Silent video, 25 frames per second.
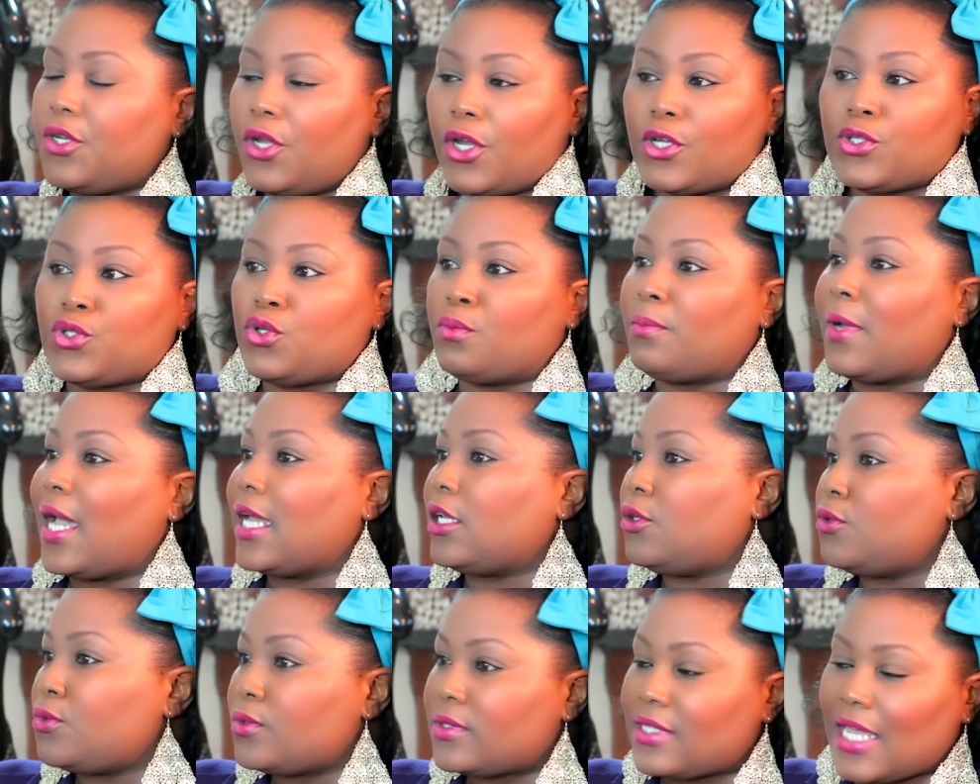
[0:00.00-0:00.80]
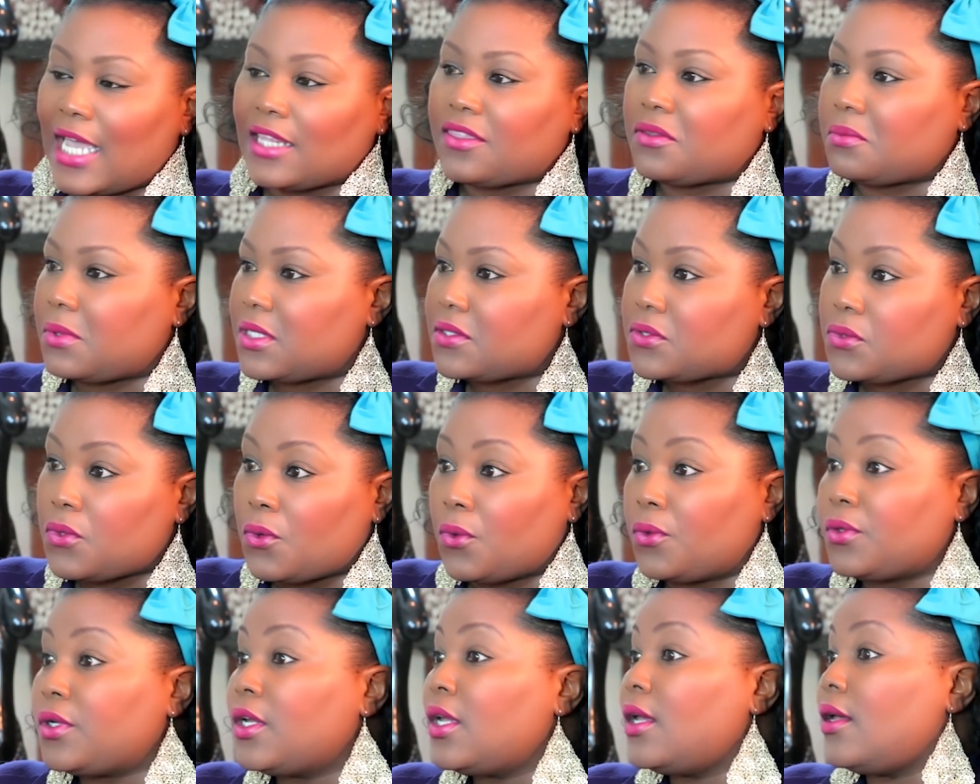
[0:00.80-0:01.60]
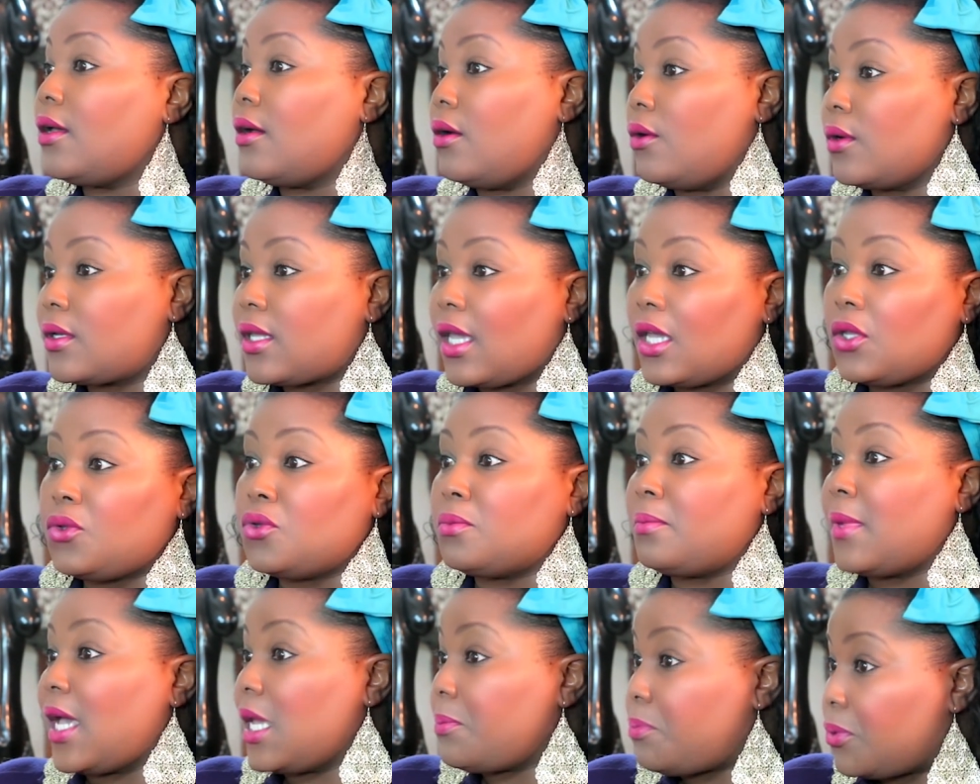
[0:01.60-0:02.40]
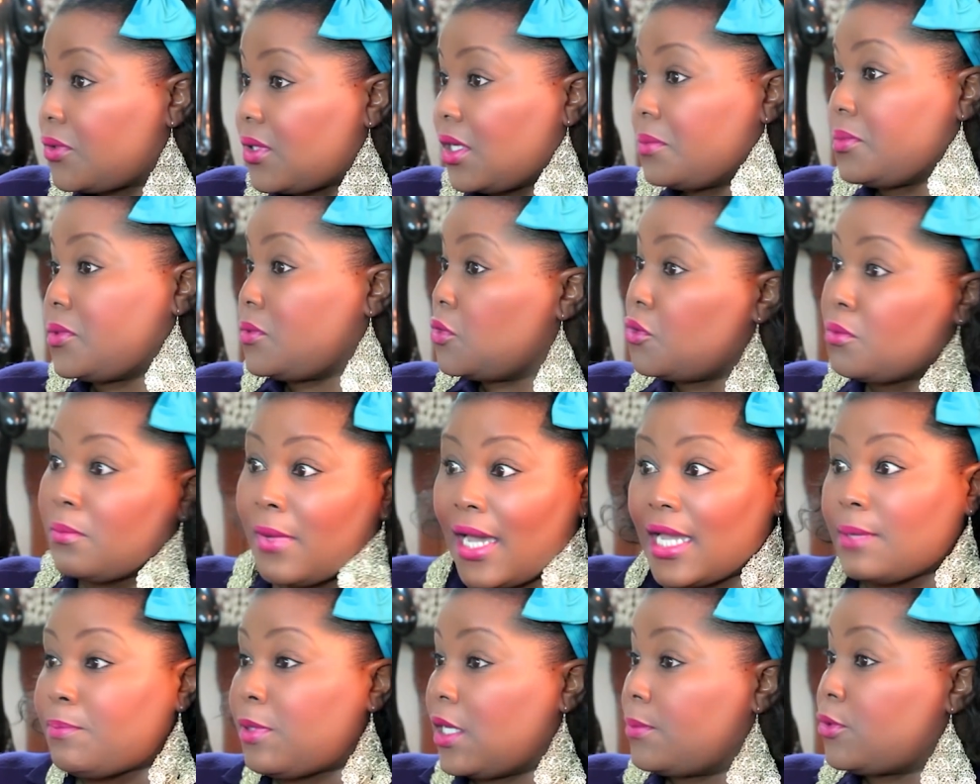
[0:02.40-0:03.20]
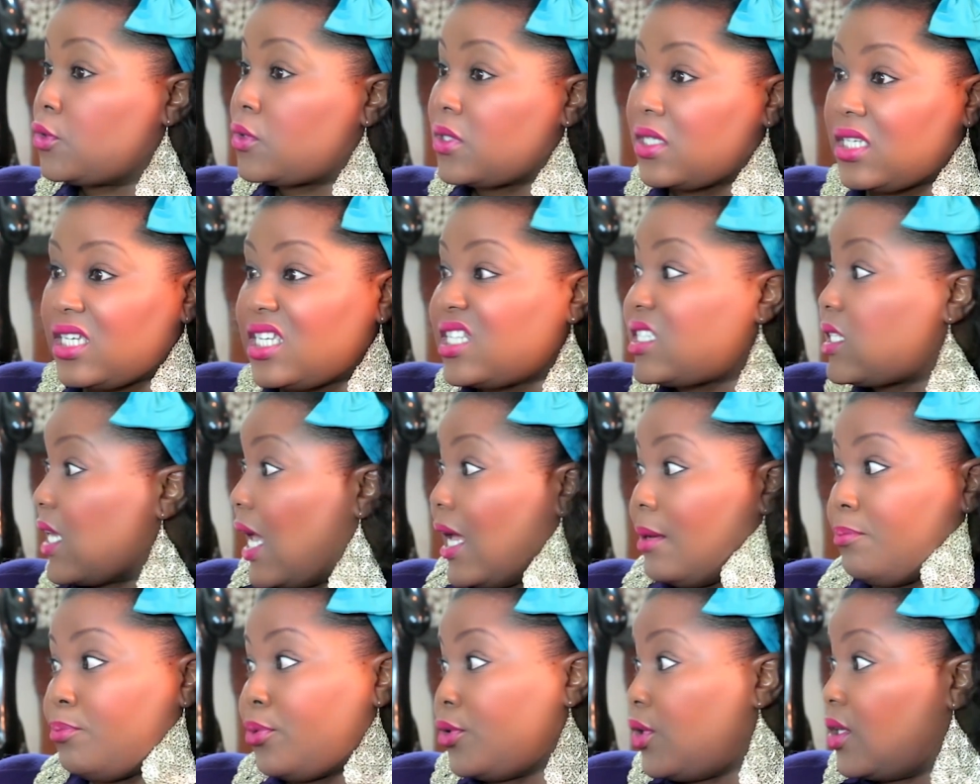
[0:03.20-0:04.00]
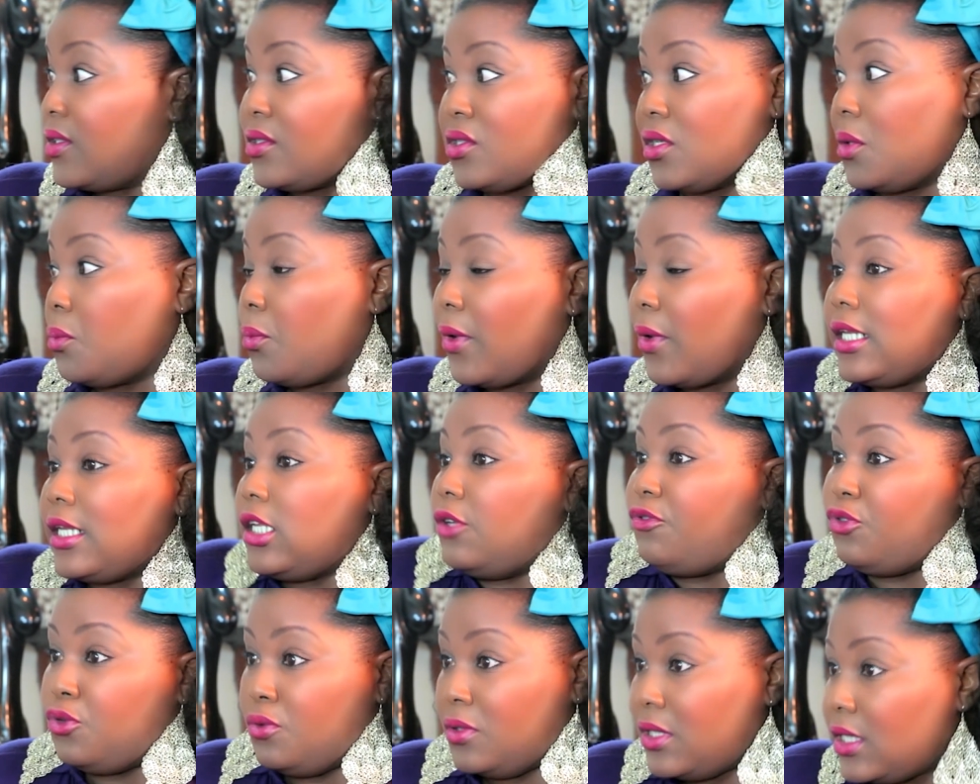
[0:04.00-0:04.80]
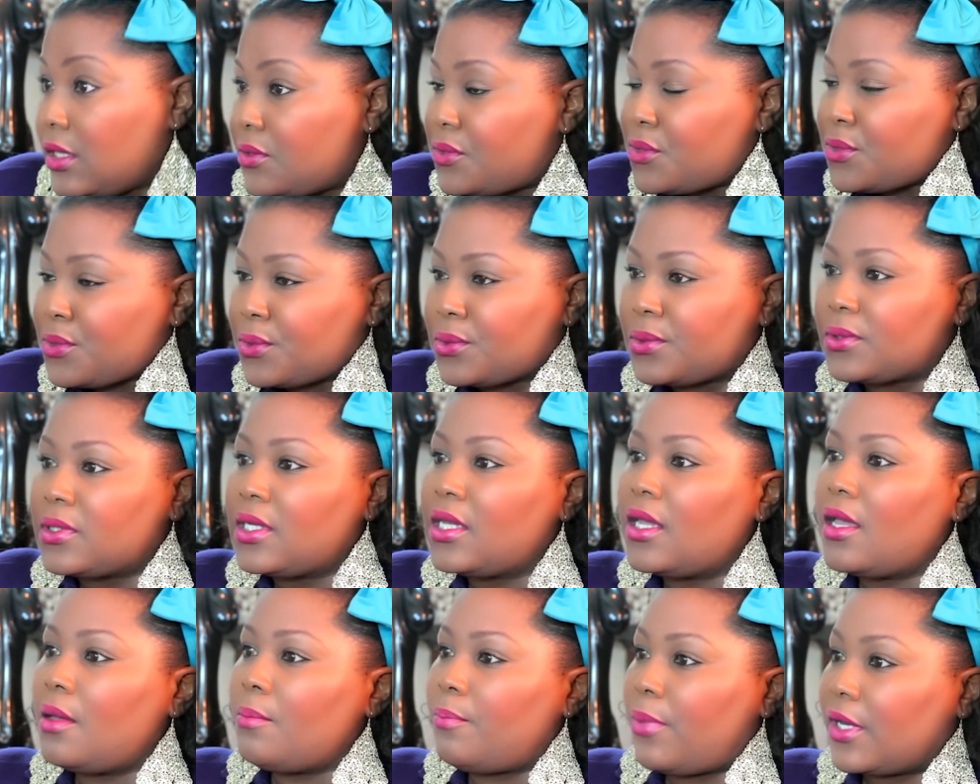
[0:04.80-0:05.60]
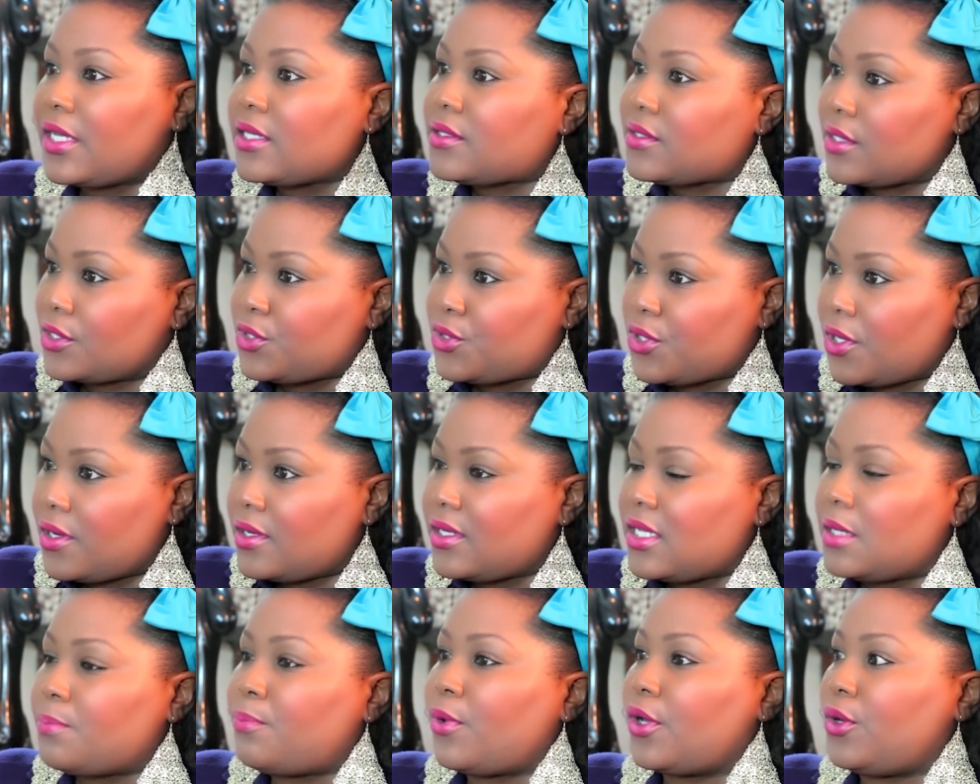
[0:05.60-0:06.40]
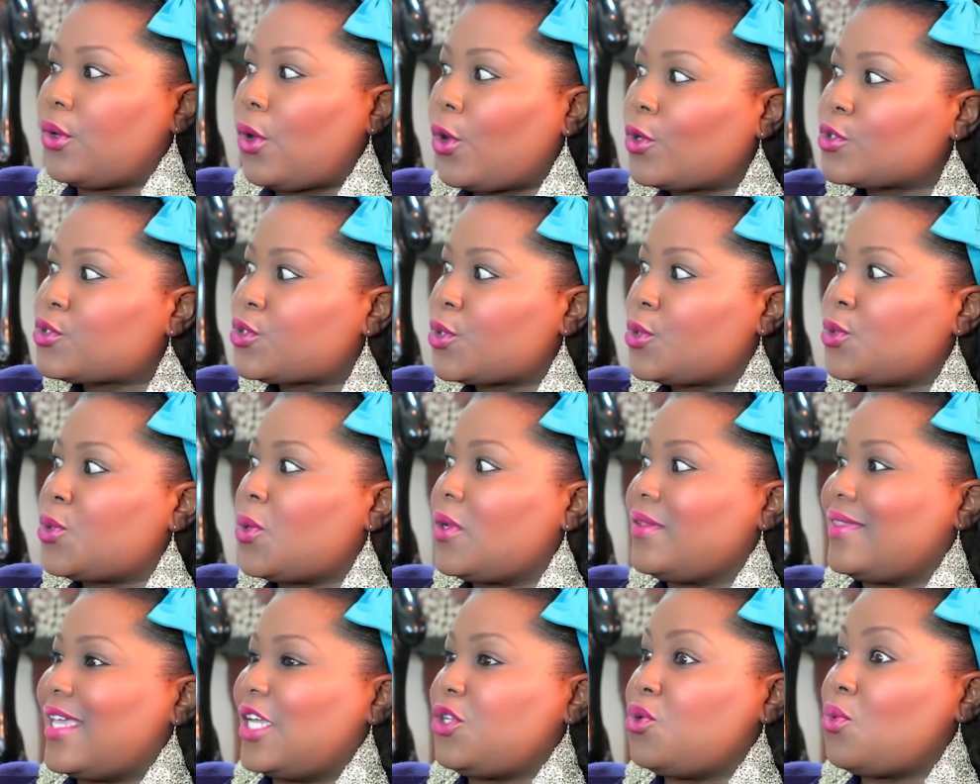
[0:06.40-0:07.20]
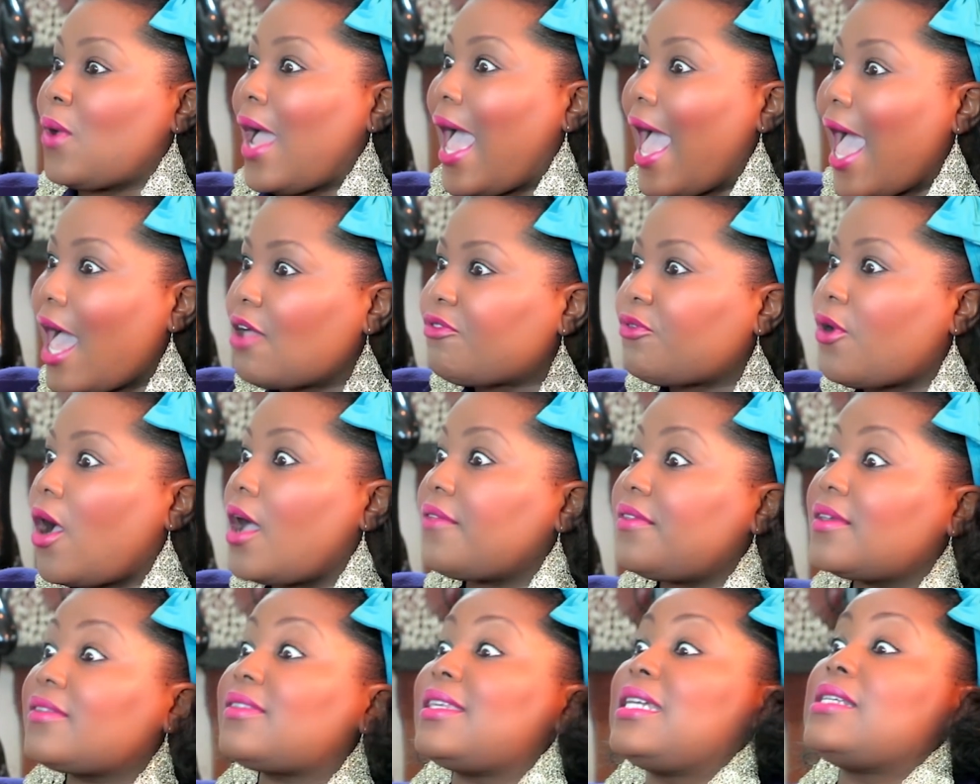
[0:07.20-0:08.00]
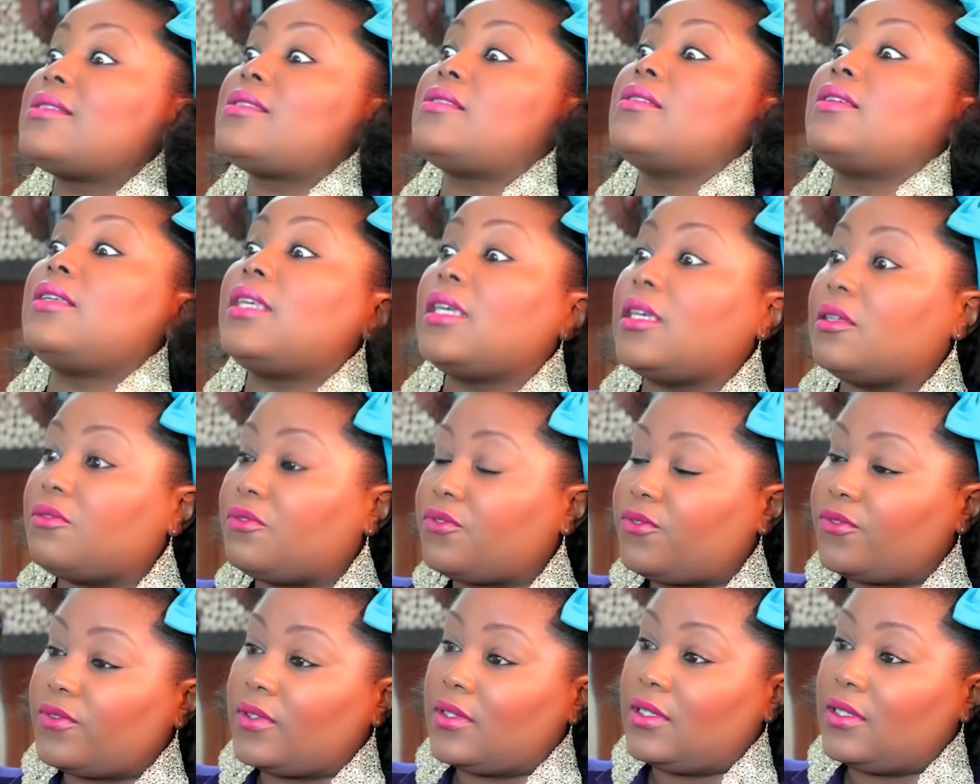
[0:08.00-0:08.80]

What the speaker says: 10 years you might lose that 3 stone, okay, you might be able to eat and put on weight if you need to, but it's a journey. But also knowing that you have other things to give.